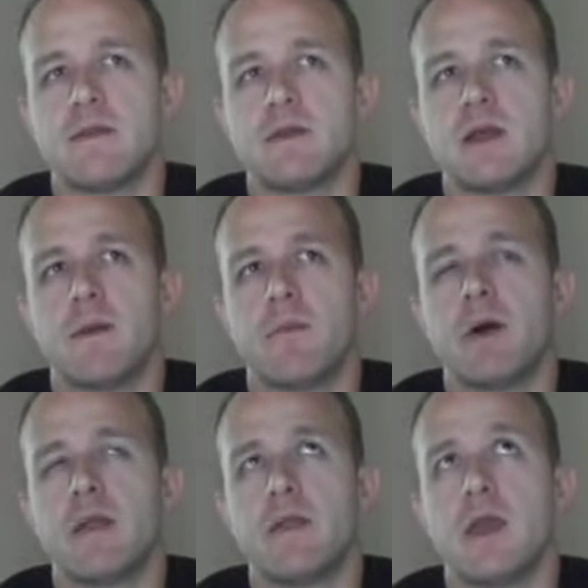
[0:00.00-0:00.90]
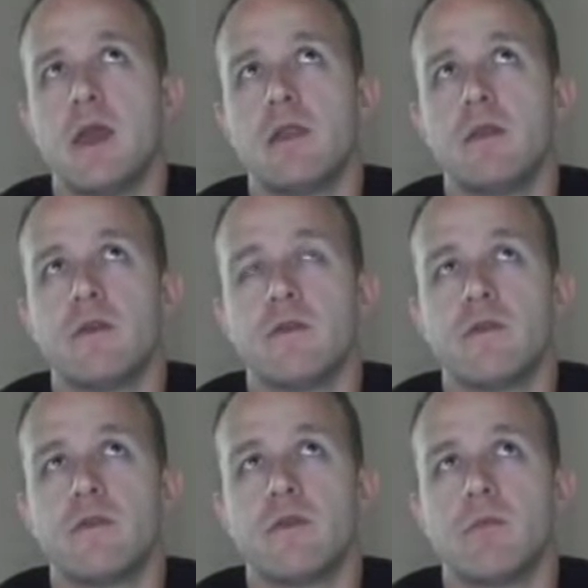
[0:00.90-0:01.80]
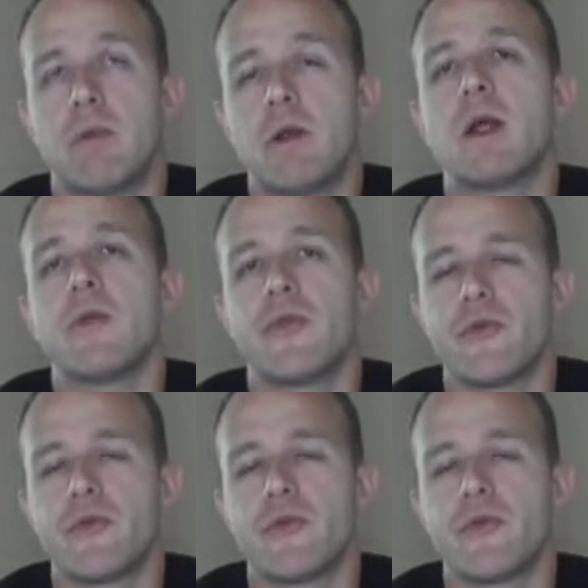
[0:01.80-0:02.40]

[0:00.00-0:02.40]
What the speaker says: by round 3,